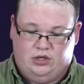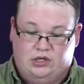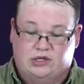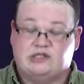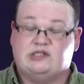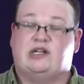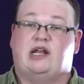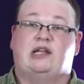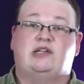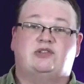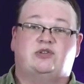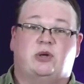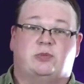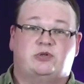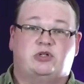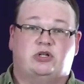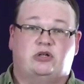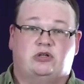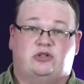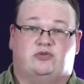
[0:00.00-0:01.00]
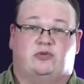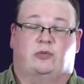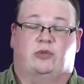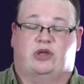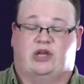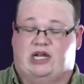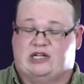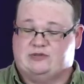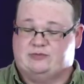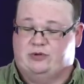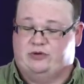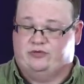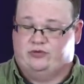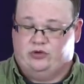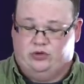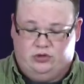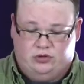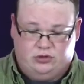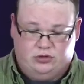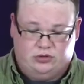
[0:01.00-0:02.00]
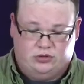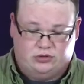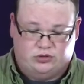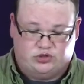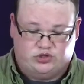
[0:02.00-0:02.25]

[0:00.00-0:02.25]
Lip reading: Today's scripture is from the Gospel of Luke,